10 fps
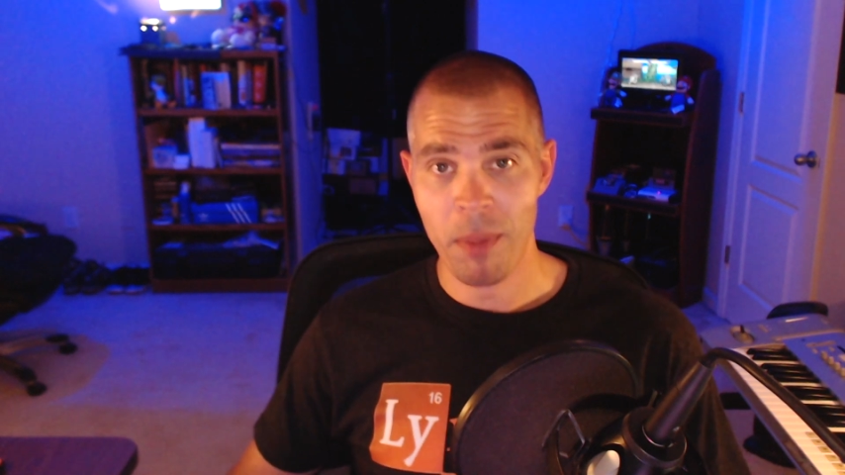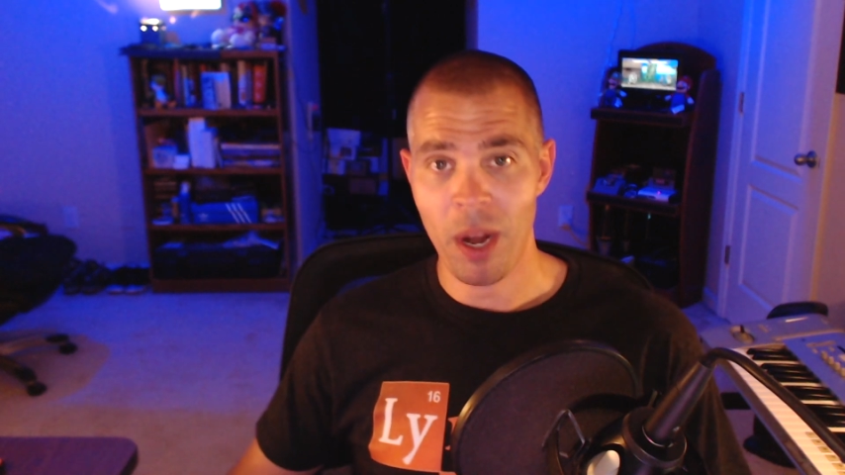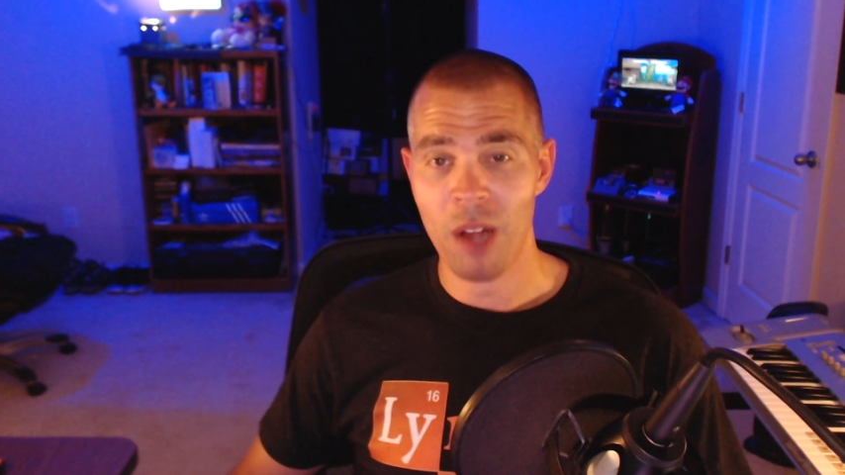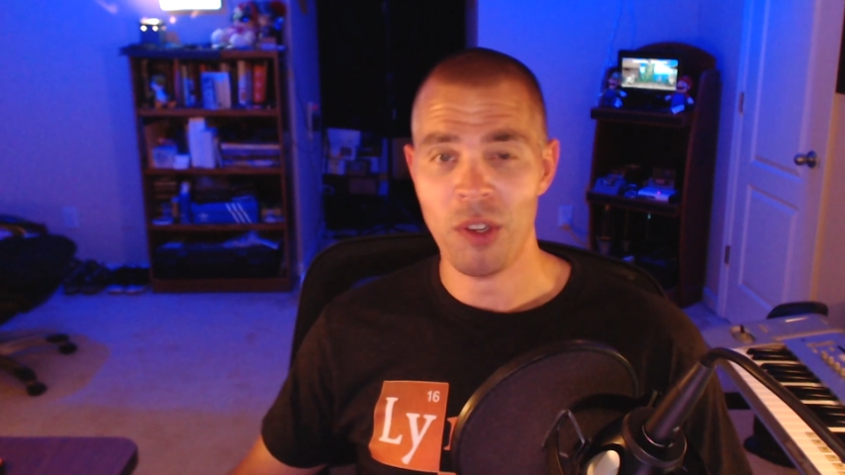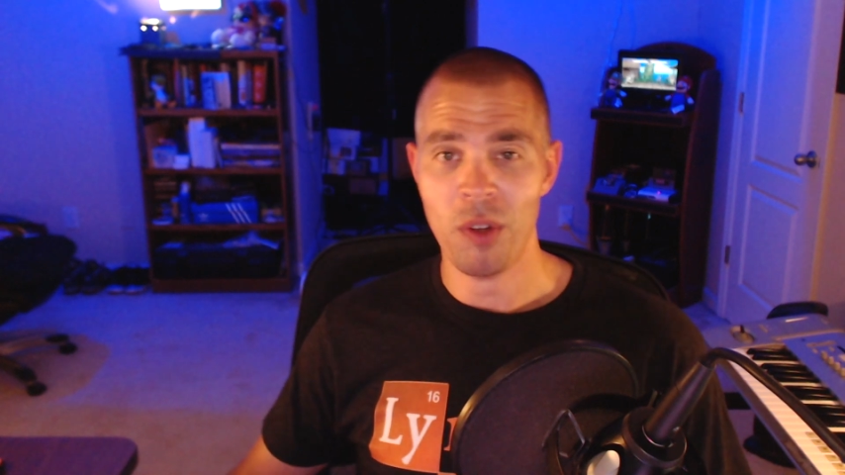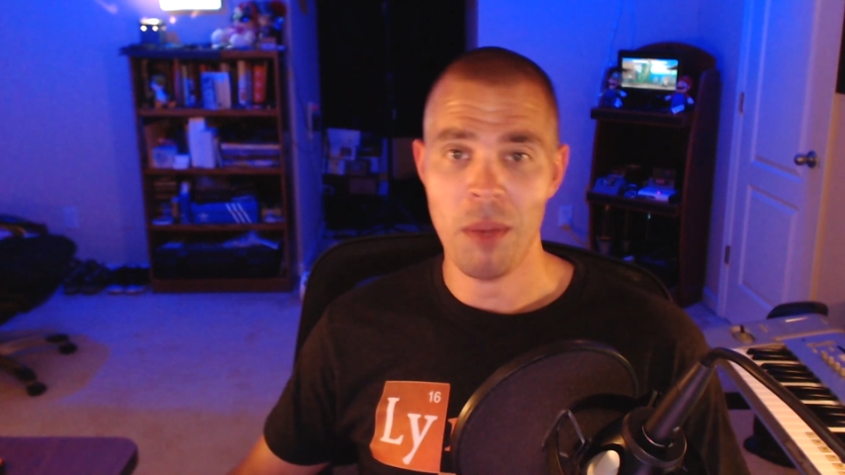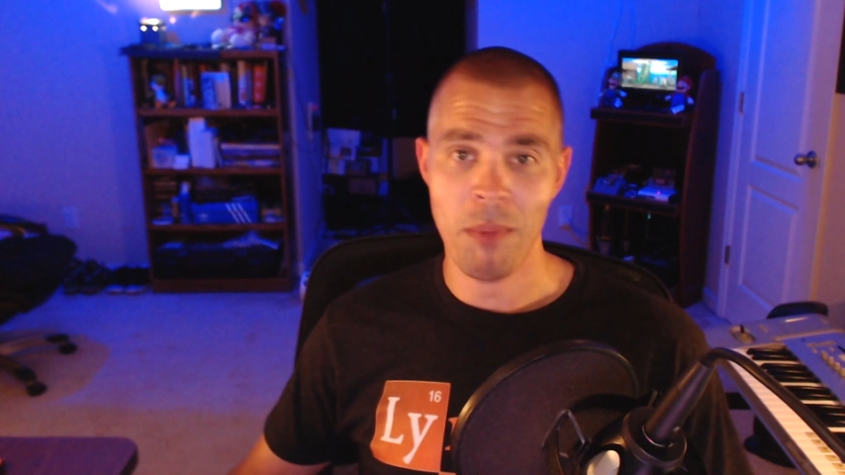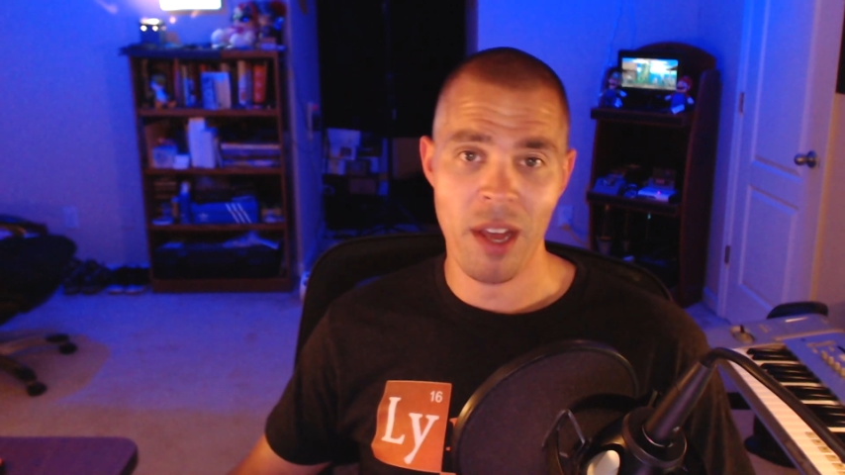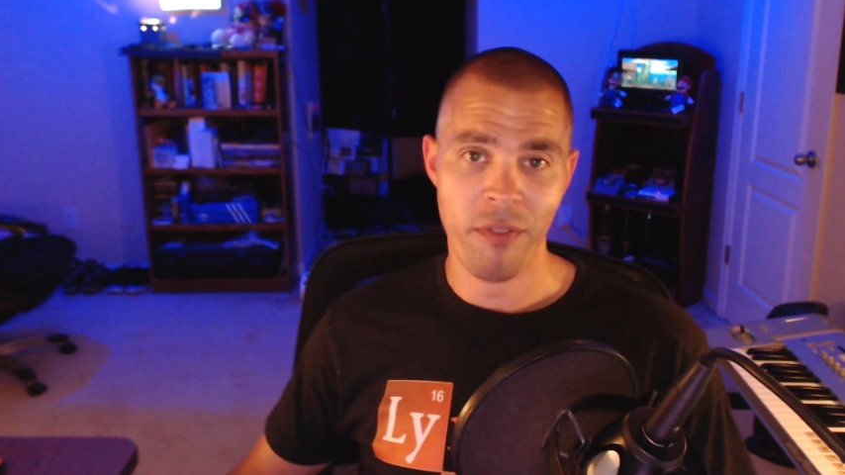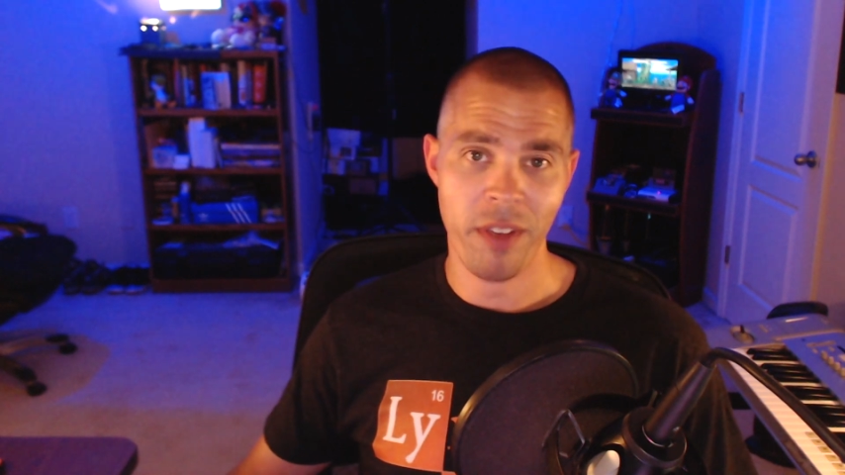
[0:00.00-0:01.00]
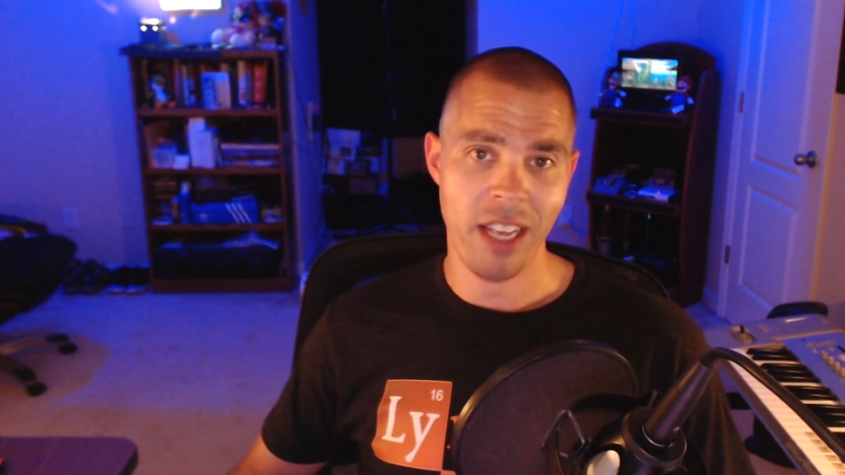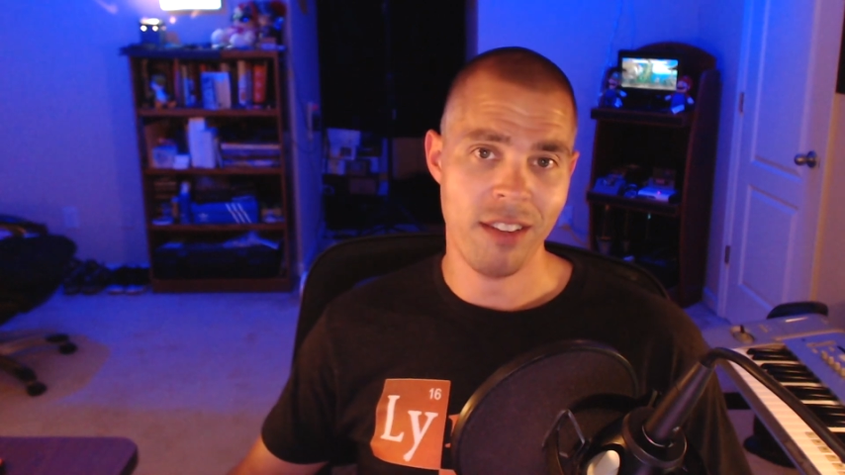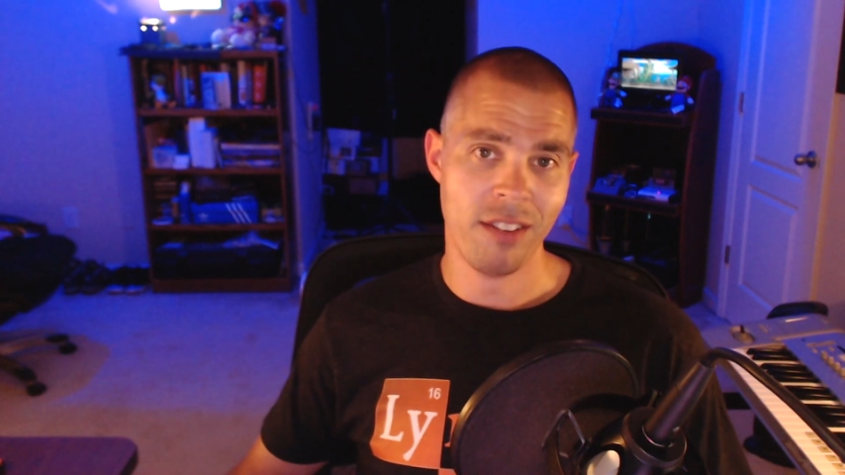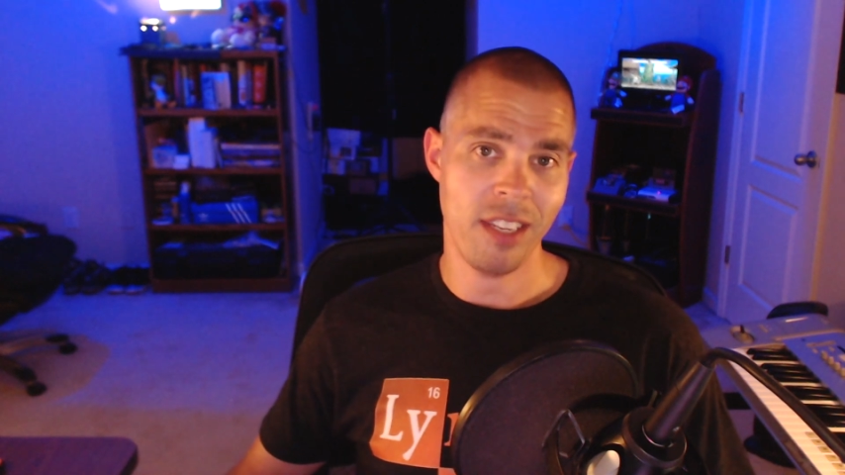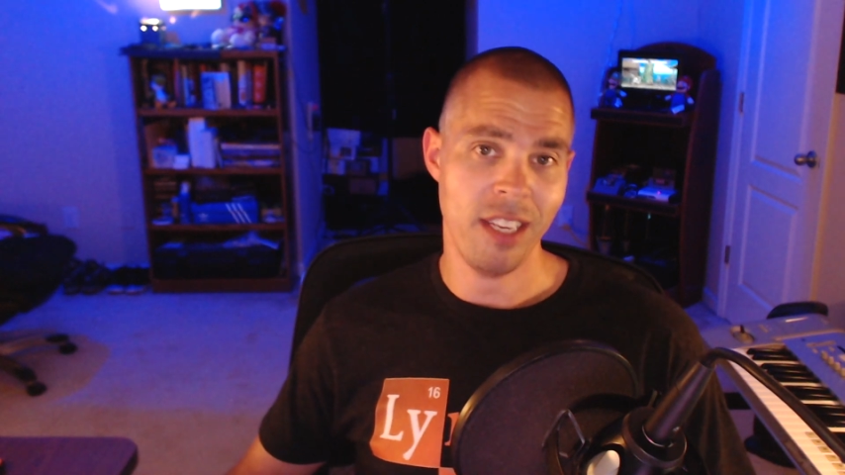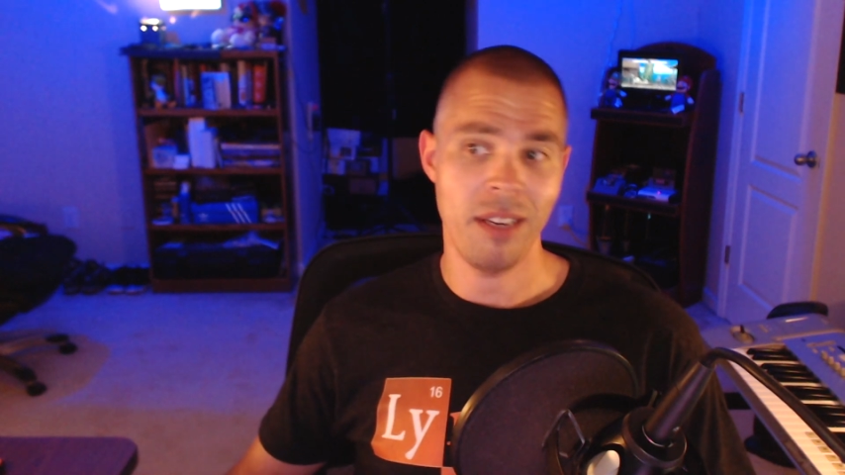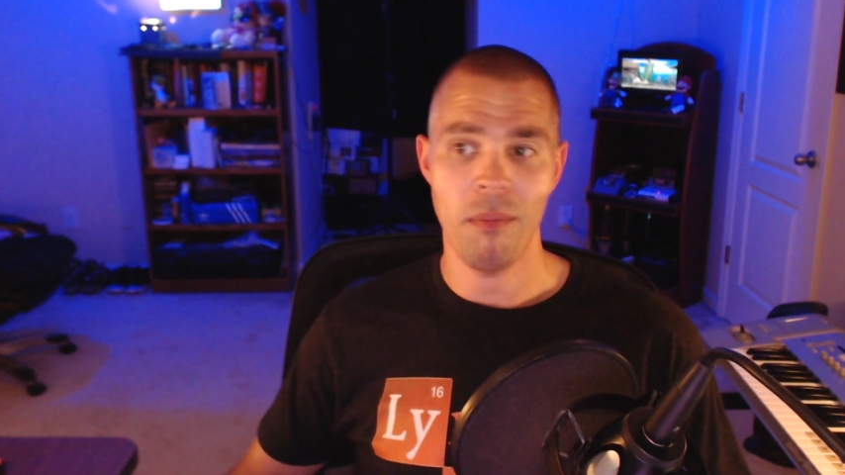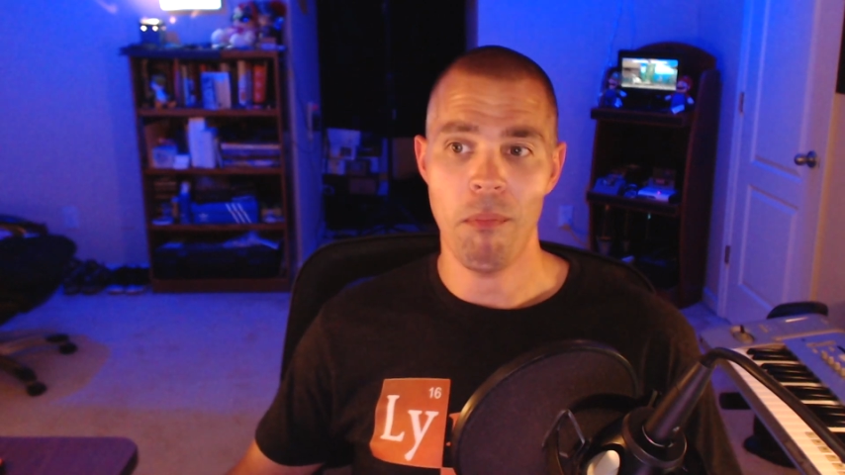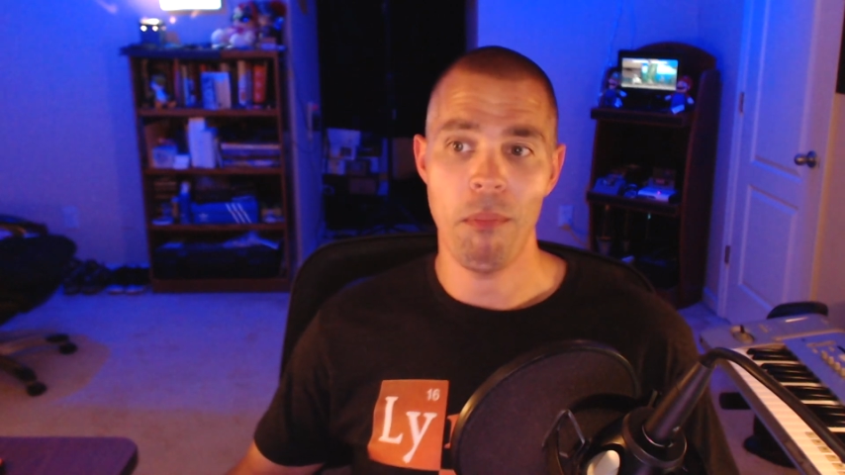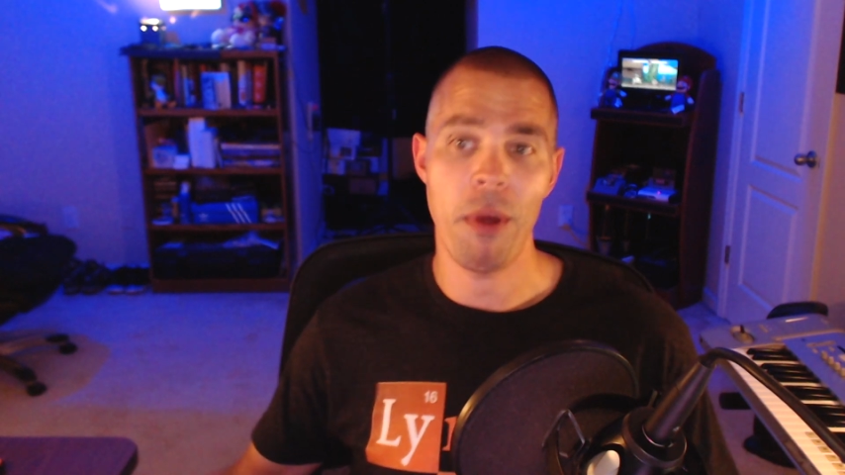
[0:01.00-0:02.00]
but also MF is
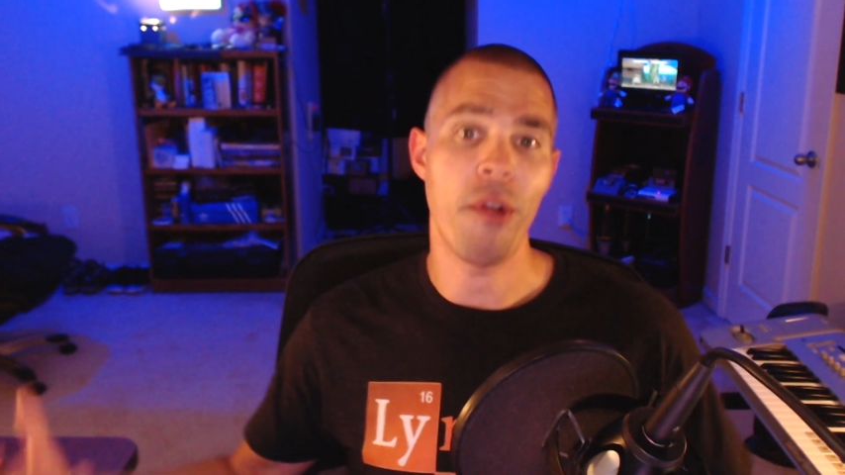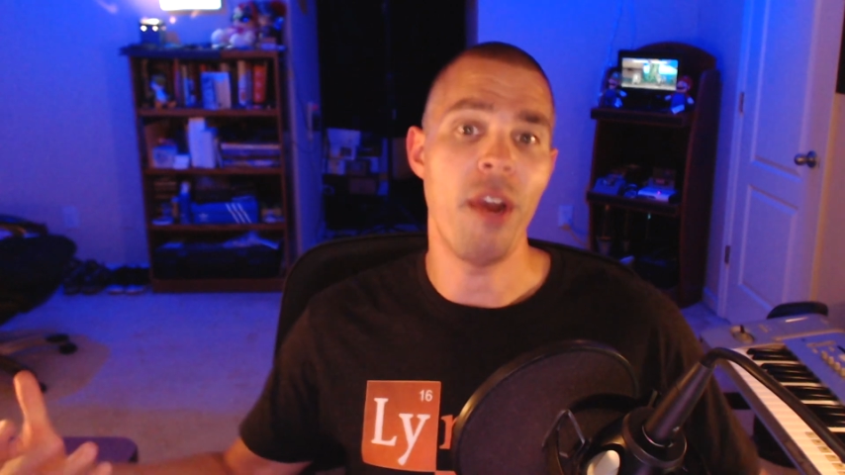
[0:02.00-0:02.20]
in mother